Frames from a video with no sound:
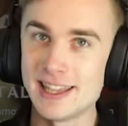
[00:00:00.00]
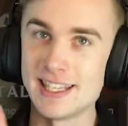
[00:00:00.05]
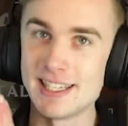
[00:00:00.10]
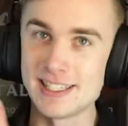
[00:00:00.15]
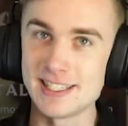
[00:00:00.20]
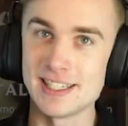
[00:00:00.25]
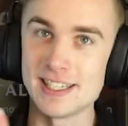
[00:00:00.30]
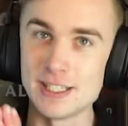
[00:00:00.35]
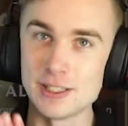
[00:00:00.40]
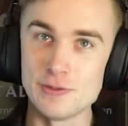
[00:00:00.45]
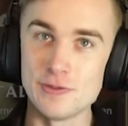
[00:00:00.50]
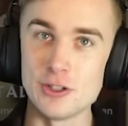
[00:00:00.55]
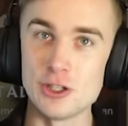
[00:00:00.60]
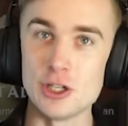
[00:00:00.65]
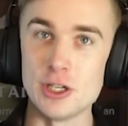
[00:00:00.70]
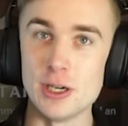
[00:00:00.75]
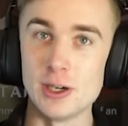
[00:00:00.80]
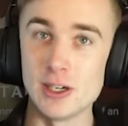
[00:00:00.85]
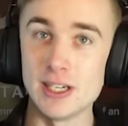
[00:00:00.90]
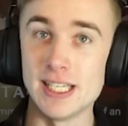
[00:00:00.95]
This is
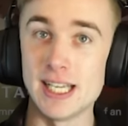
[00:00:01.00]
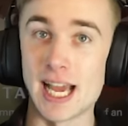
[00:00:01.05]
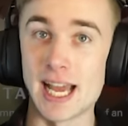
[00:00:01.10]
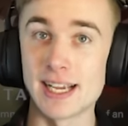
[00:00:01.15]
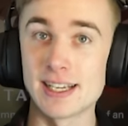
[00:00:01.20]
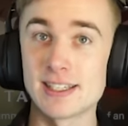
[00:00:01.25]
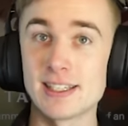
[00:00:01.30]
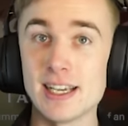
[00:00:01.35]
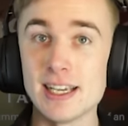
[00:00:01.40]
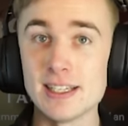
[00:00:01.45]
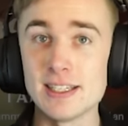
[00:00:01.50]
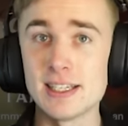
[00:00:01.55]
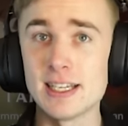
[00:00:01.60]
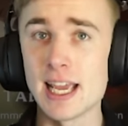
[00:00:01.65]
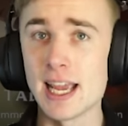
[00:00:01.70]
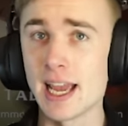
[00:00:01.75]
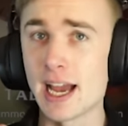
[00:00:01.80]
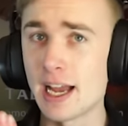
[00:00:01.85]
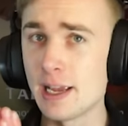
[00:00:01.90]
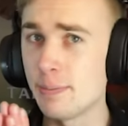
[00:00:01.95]
Visionary Decks. And
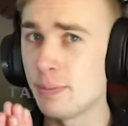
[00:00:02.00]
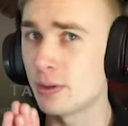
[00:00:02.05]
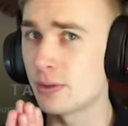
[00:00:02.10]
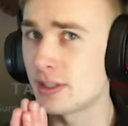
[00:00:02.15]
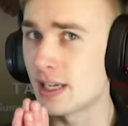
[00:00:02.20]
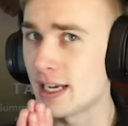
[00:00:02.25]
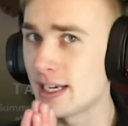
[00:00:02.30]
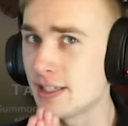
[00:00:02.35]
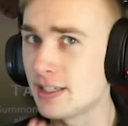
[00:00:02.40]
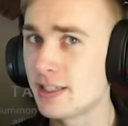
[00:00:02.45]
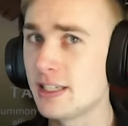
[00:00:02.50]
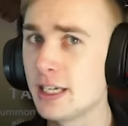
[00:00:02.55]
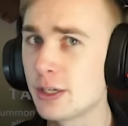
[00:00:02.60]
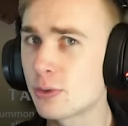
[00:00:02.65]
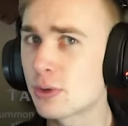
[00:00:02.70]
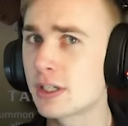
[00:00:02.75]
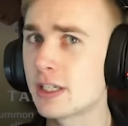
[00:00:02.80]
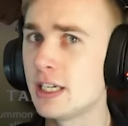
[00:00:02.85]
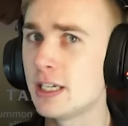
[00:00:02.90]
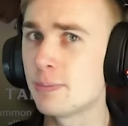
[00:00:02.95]
today I built a
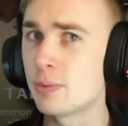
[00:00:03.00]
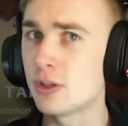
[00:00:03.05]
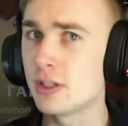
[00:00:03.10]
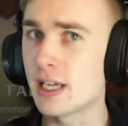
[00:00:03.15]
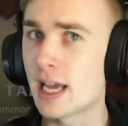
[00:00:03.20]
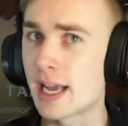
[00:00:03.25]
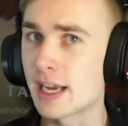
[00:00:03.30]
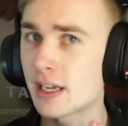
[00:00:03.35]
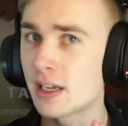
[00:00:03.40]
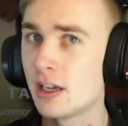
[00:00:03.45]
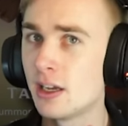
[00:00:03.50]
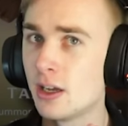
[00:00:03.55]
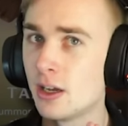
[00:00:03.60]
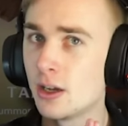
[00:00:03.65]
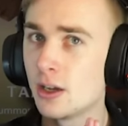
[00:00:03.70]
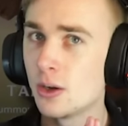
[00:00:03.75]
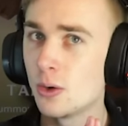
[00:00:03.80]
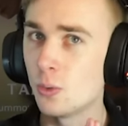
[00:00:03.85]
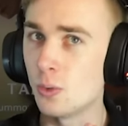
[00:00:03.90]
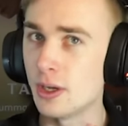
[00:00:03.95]
Secret Keeper deck
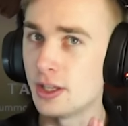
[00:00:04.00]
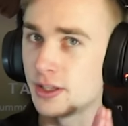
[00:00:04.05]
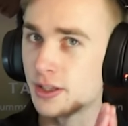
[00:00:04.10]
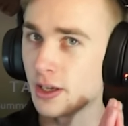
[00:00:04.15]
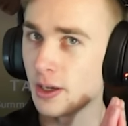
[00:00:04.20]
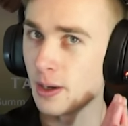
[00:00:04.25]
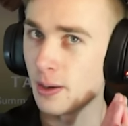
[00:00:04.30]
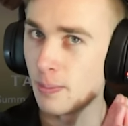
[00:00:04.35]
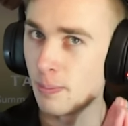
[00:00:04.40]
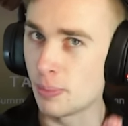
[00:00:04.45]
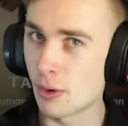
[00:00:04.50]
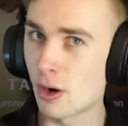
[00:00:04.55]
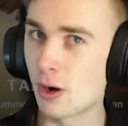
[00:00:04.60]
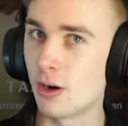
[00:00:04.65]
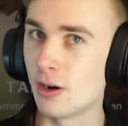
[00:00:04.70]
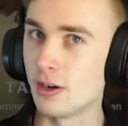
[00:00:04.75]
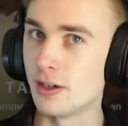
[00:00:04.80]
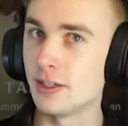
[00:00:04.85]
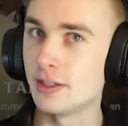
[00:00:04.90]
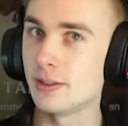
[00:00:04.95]
with
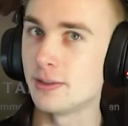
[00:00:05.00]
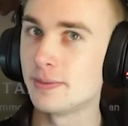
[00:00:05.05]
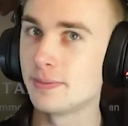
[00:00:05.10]
Bard.